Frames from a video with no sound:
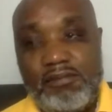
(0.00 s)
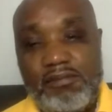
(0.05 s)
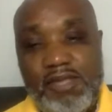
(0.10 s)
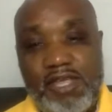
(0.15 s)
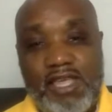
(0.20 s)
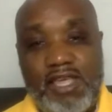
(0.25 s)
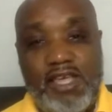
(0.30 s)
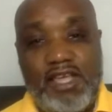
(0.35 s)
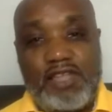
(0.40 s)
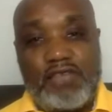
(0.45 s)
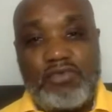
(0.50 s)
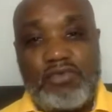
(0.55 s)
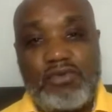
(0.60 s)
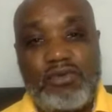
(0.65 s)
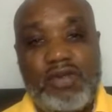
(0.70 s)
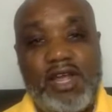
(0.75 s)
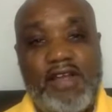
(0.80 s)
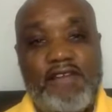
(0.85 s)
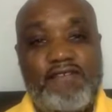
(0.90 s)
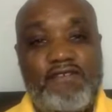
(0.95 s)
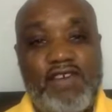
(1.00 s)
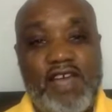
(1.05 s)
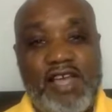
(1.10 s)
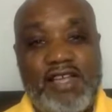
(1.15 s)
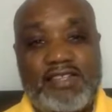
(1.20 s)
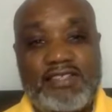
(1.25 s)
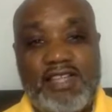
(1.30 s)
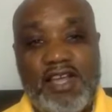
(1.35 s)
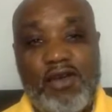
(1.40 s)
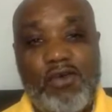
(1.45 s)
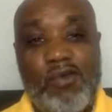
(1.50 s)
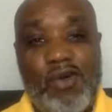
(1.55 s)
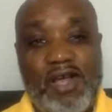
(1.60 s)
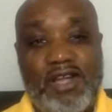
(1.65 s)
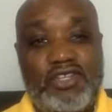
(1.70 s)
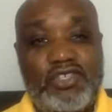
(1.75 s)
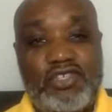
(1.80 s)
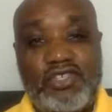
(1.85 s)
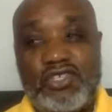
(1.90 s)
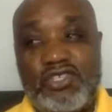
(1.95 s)
because we were advised that
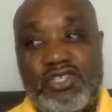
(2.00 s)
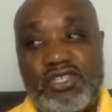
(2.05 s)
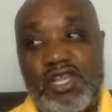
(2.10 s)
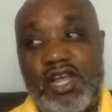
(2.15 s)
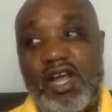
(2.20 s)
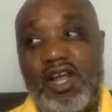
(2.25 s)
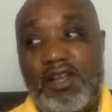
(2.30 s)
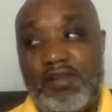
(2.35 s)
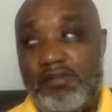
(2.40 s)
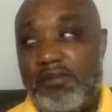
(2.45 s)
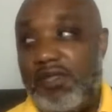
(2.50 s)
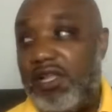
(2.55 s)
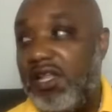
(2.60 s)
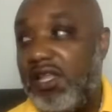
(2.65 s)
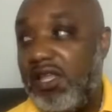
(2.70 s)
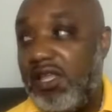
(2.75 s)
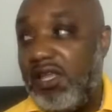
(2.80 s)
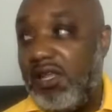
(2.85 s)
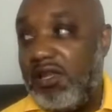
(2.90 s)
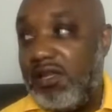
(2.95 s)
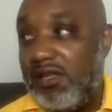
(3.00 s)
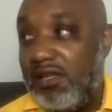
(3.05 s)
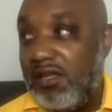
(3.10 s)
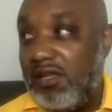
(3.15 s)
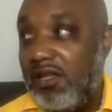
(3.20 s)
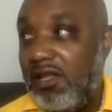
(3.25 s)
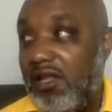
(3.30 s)
once you start milking,